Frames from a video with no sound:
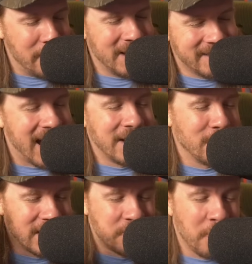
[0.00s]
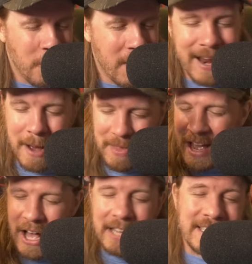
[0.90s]
in a diner. It's 4 a.m.
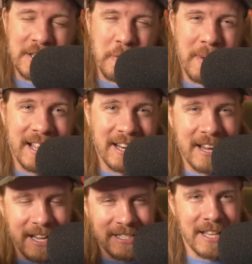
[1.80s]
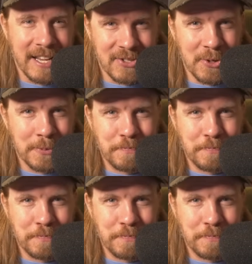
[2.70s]
I'll take the bacon and eggs. Thanks, dude.